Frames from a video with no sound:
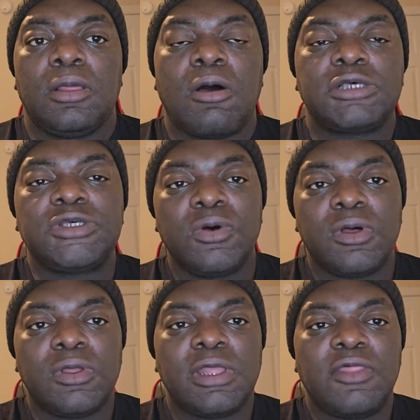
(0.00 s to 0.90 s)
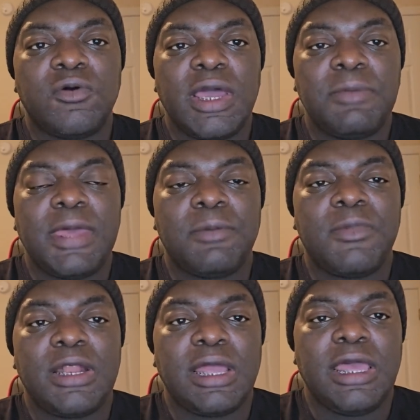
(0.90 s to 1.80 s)
Also, another way to make
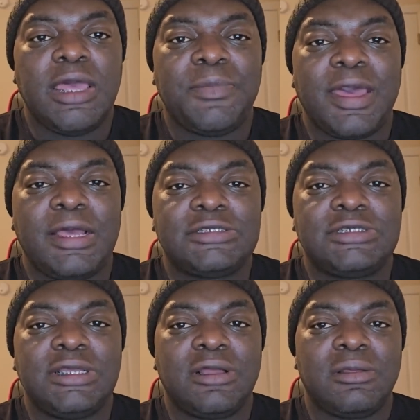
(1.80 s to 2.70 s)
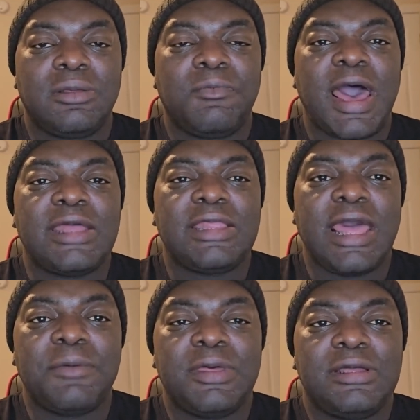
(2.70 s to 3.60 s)
money on eBay is buy
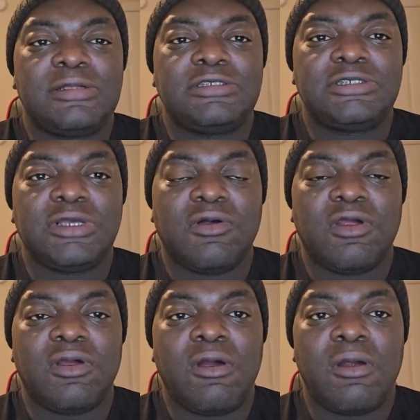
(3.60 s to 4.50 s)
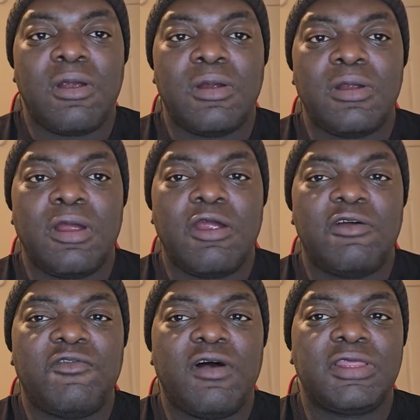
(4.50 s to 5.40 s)
damaged
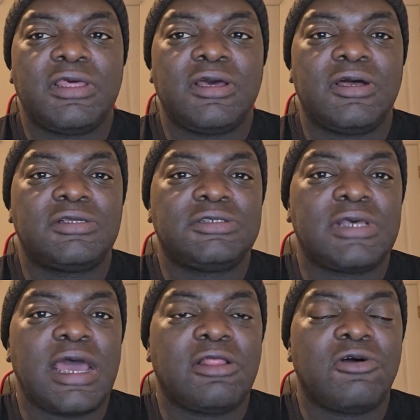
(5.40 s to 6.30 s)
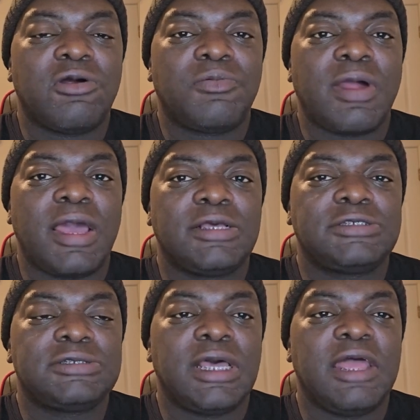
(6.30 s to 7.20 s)
or faulty goods at a lower
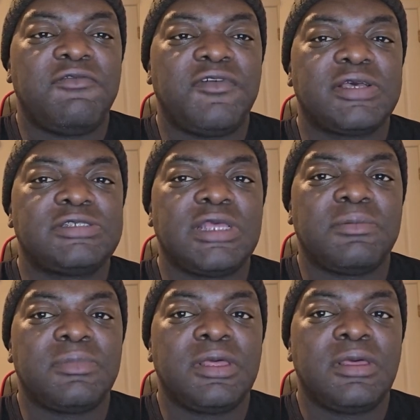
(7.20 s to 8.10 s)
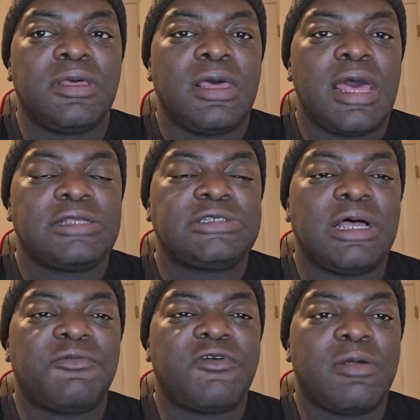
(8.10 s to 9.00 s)
price and fix them and
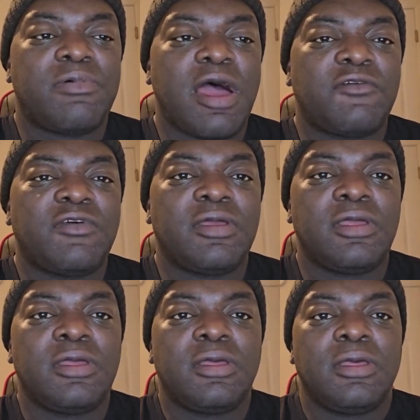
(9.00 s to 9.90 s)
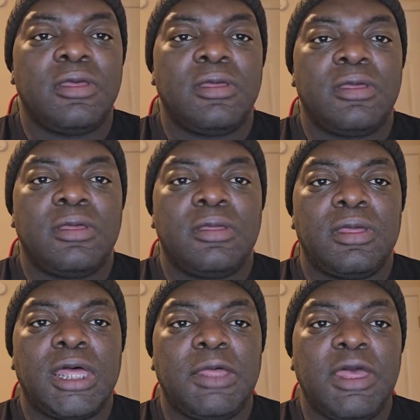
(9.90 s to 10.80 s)
sell them for a profit.
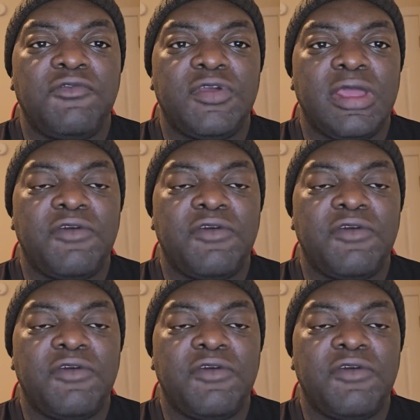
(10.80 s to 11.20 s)
If